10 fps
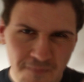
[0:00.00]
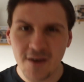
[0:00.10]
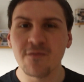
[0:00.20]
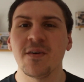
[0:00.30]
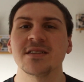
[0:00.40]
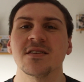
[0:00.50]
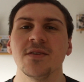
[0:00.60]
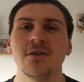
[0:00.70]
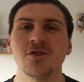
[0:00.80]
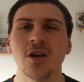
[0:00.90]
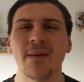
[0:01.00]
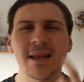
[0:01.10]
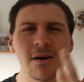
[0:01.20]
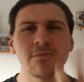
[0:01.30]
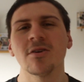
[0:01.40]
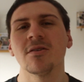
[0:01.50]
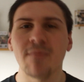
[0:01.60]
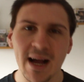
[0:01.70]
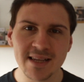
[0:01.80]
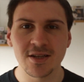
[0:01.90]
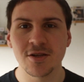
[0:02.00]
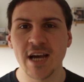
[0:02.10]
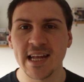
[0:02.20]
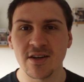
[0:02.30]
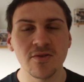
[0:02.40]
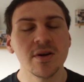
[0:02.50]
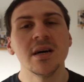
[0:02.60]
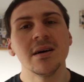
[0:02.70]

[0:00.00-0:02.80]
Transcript: Film fans of YouTube, hello and welcome back to the channel.